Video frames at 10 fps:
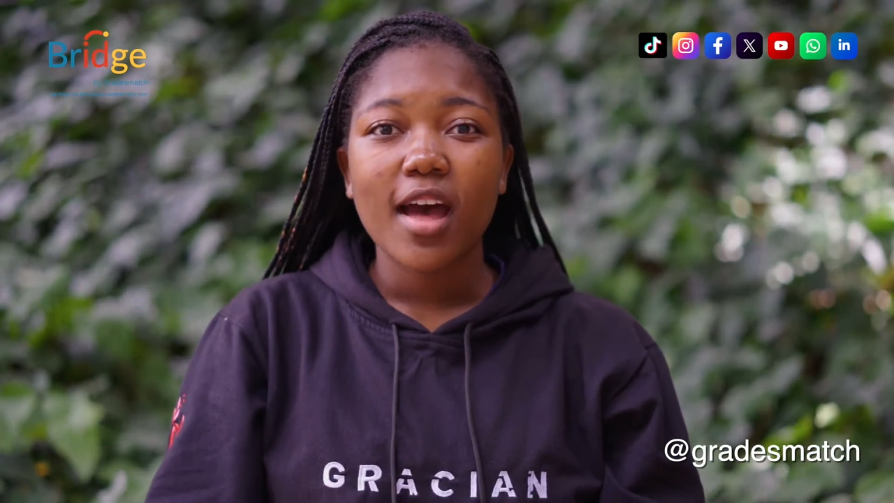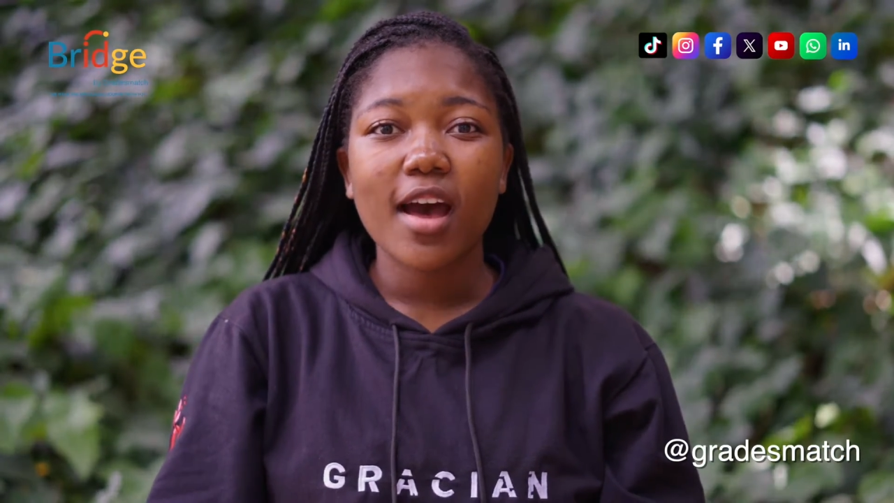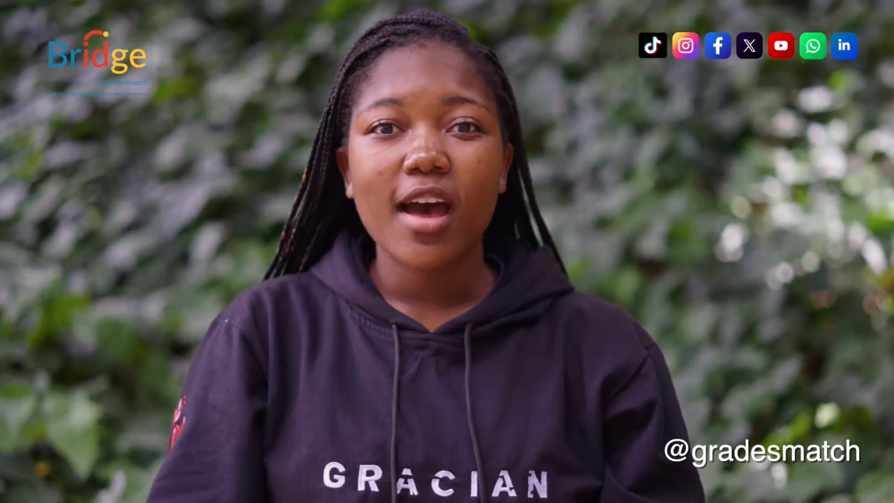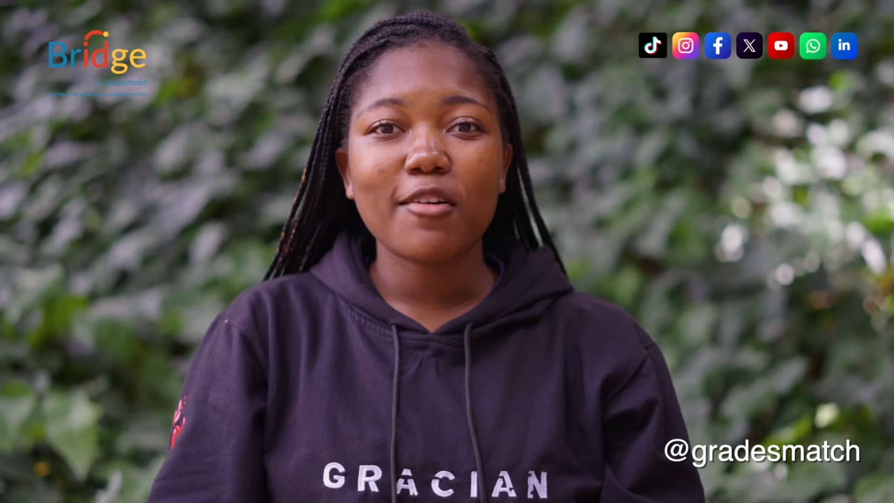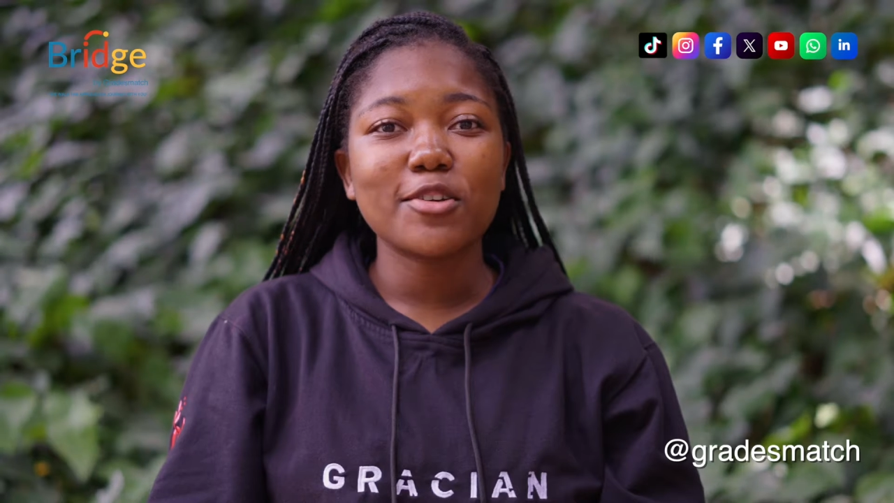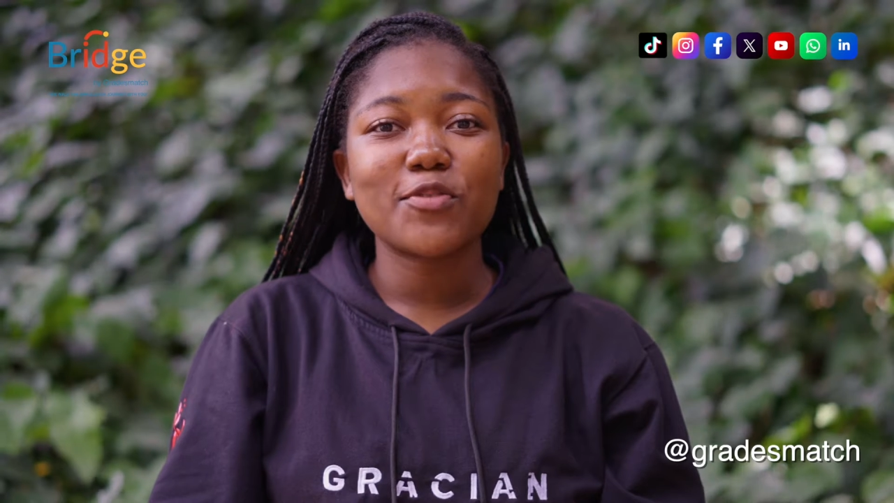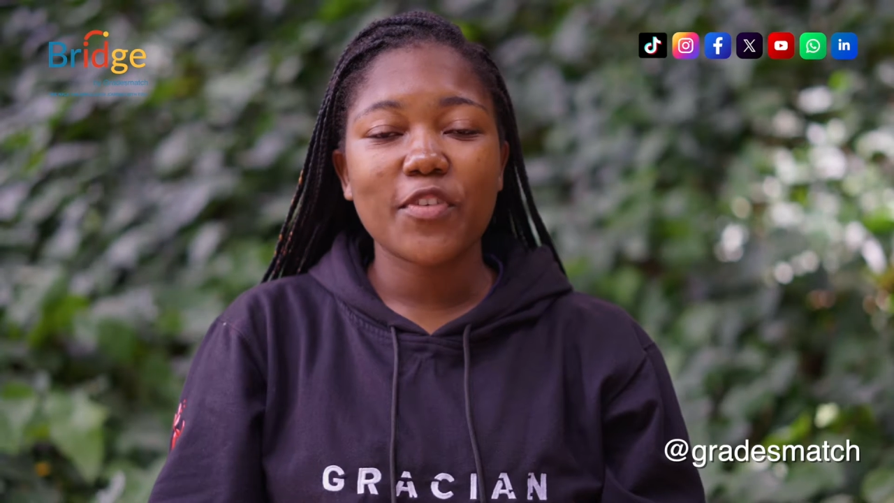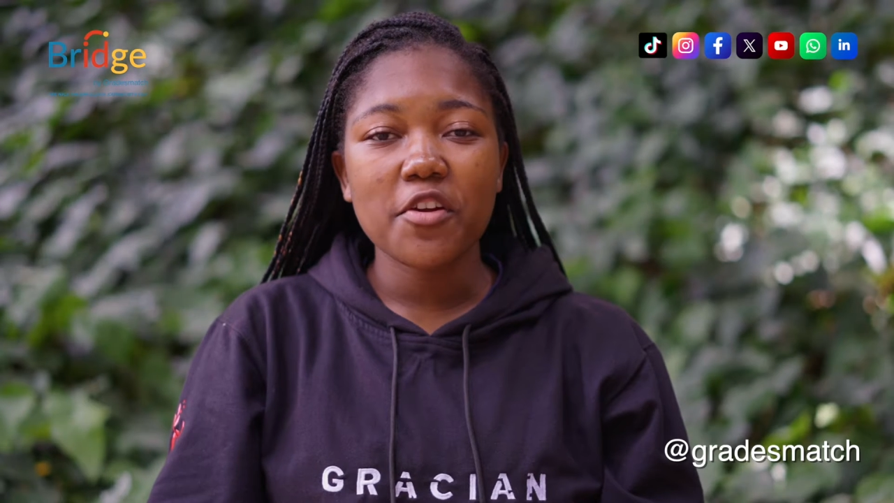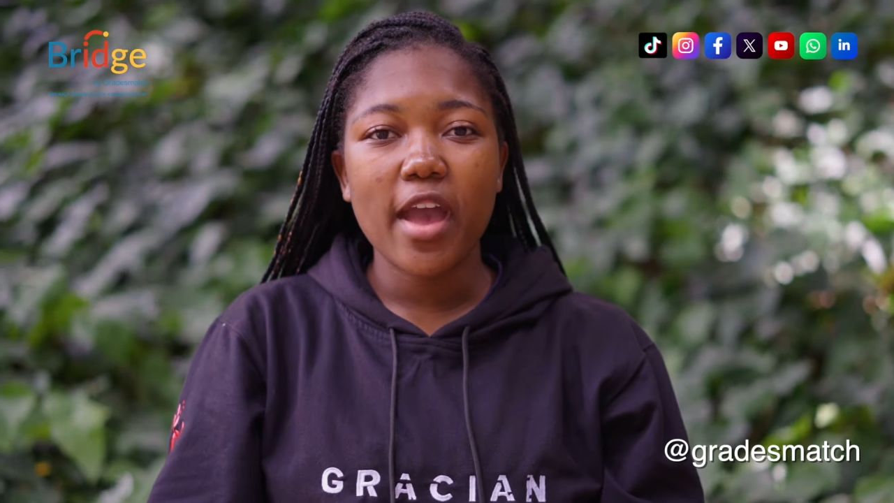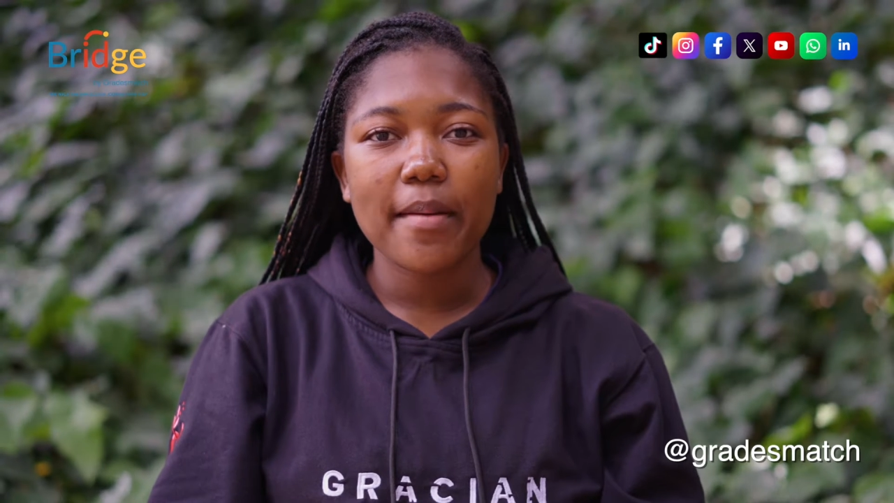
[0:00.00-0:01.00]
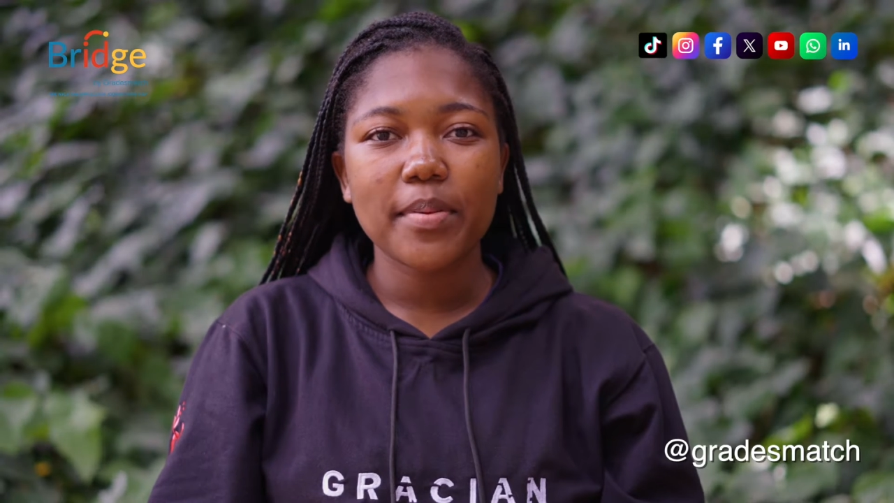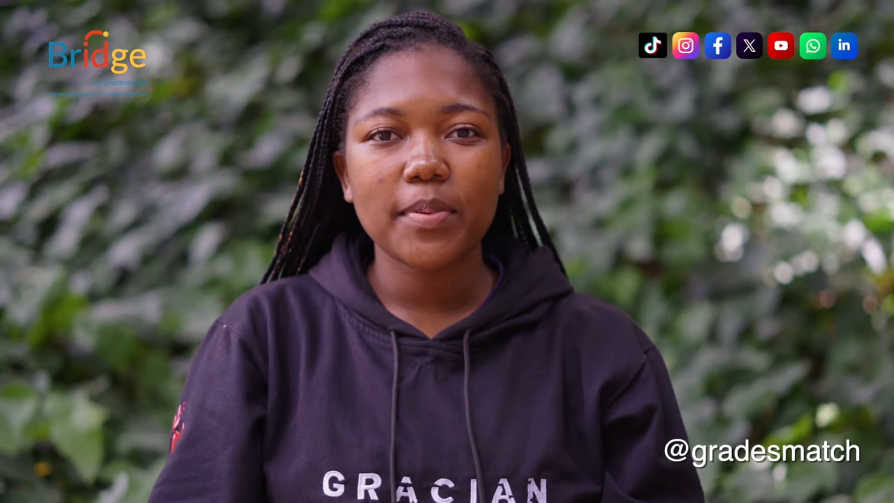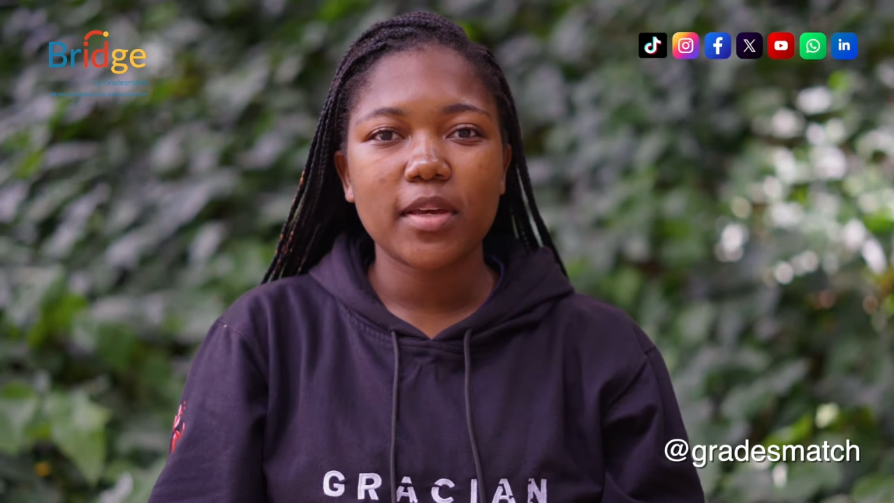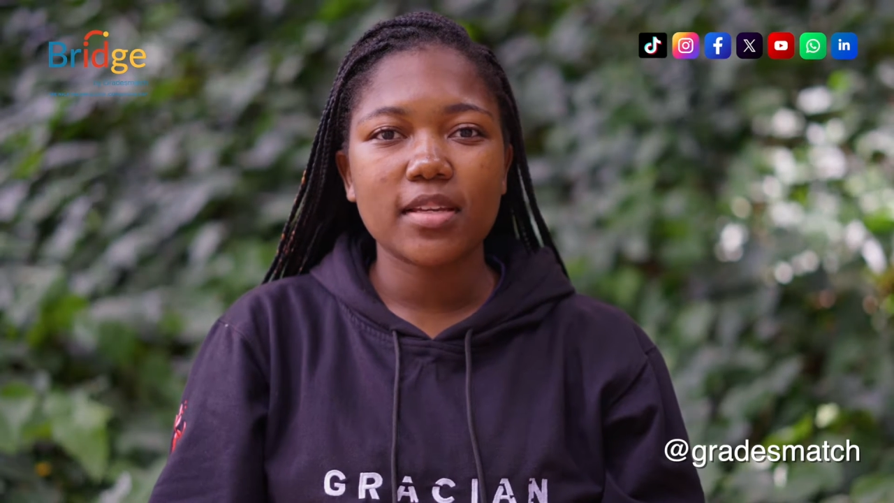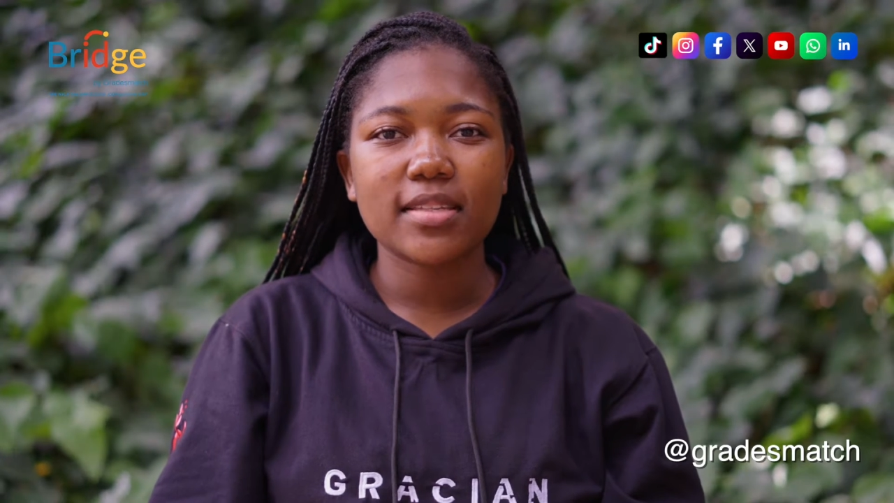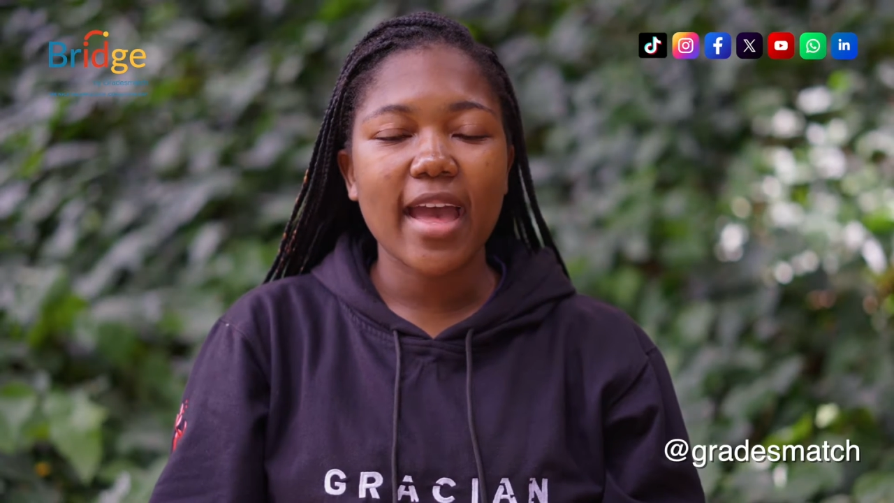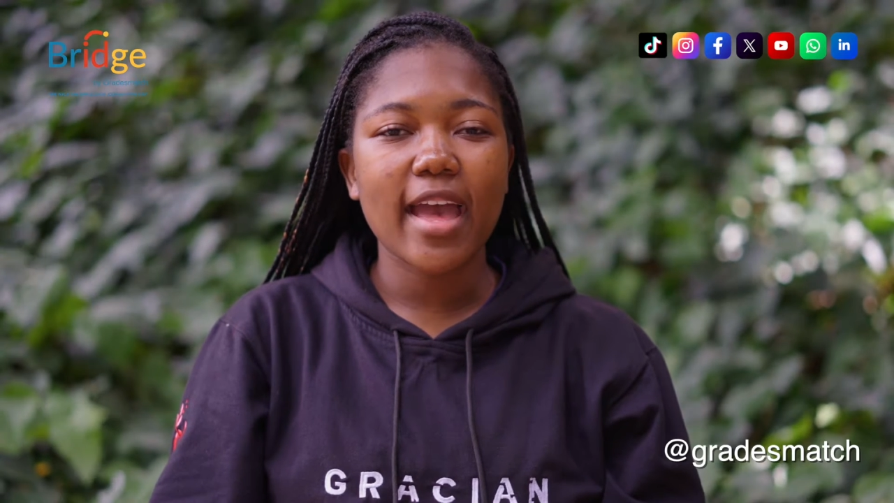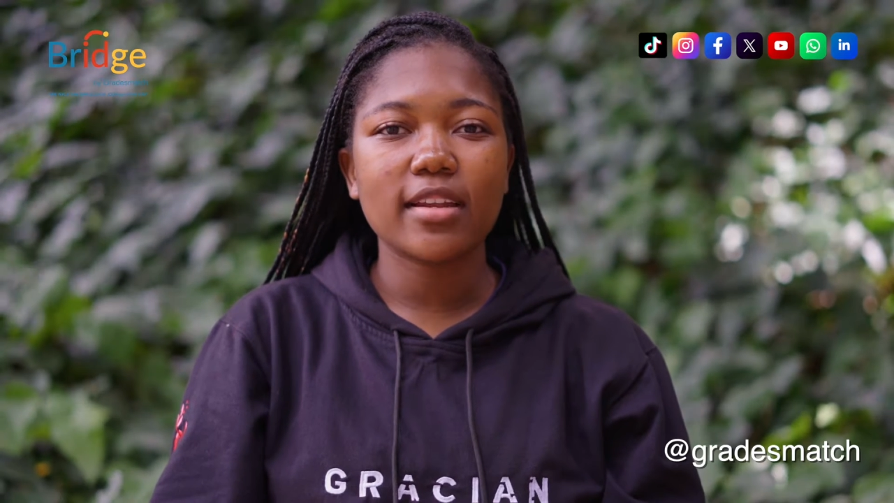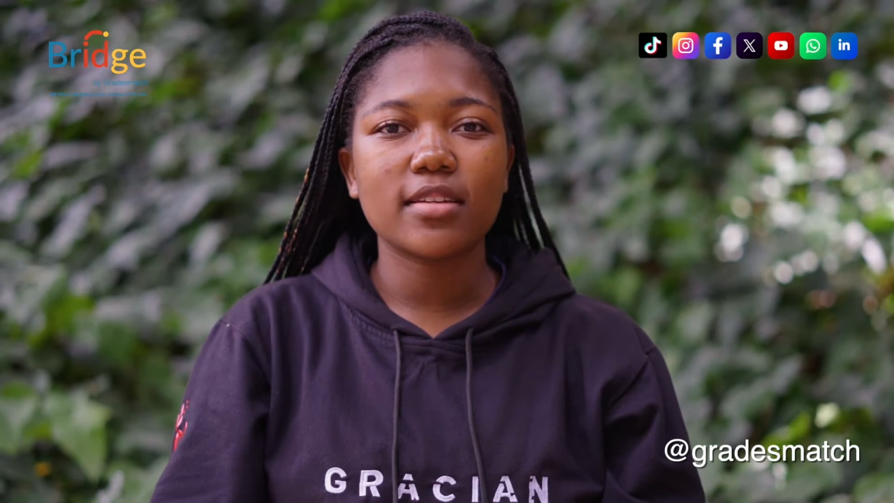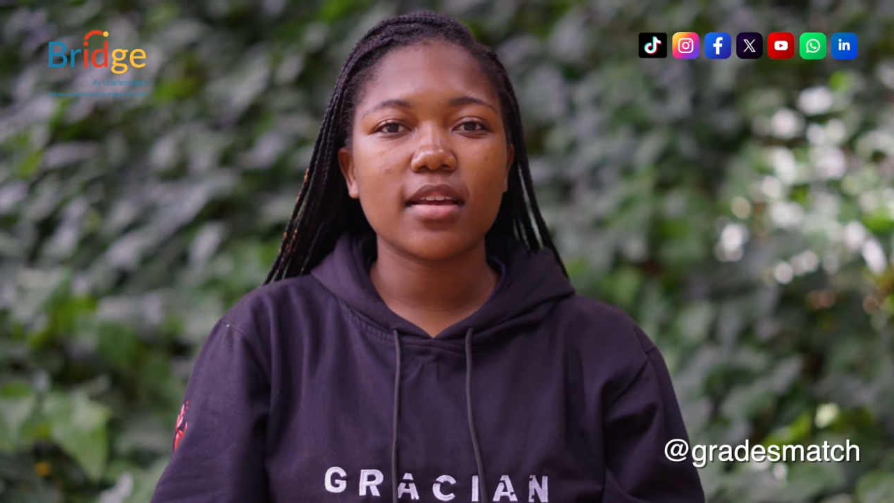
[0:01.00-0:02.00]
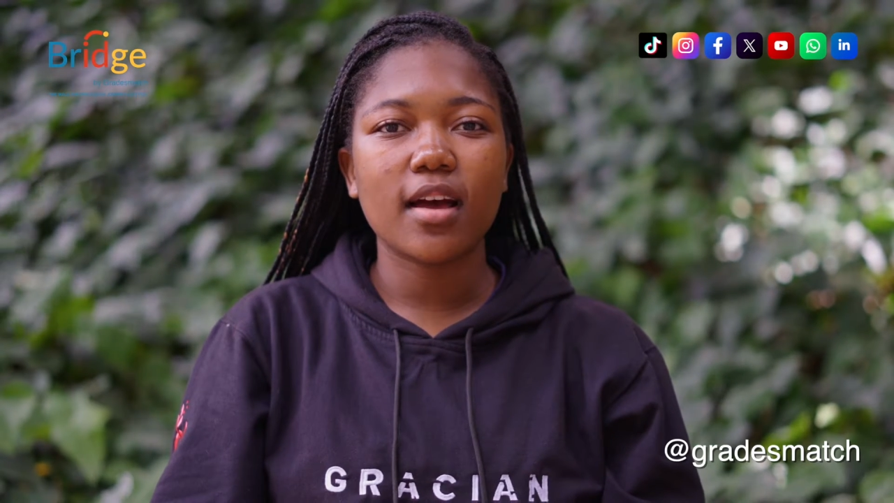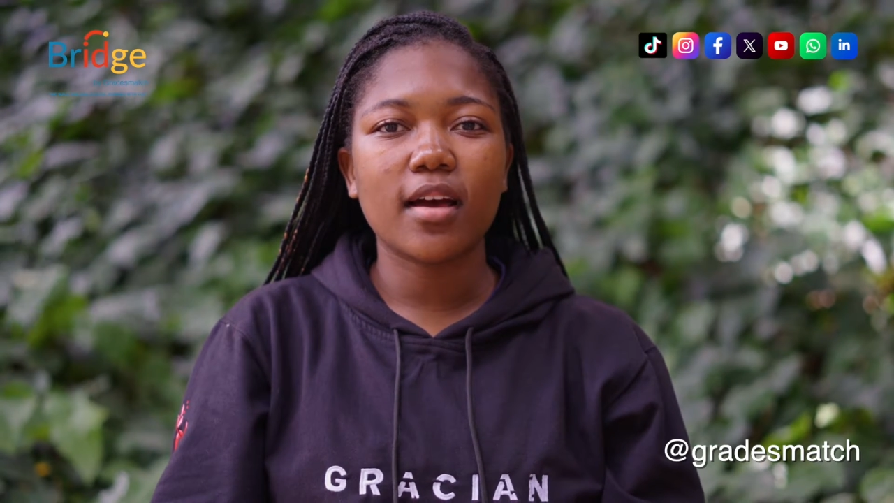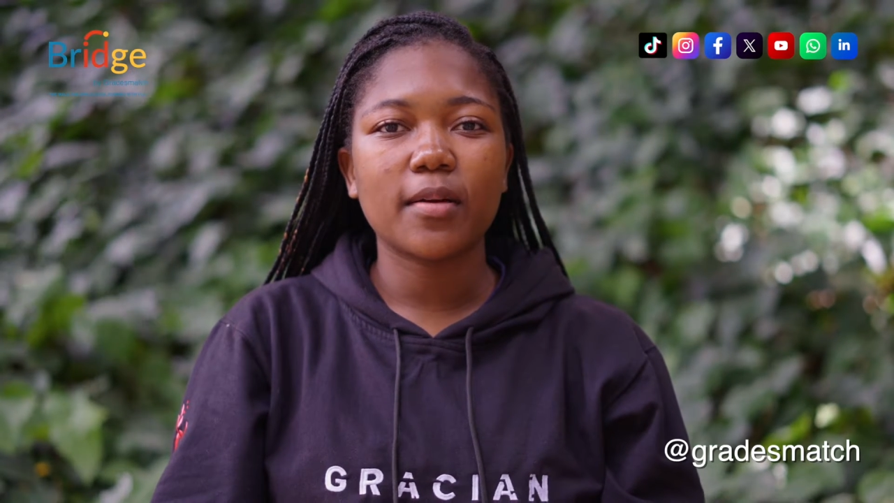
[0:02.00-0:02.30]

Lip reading: I was very happy because I had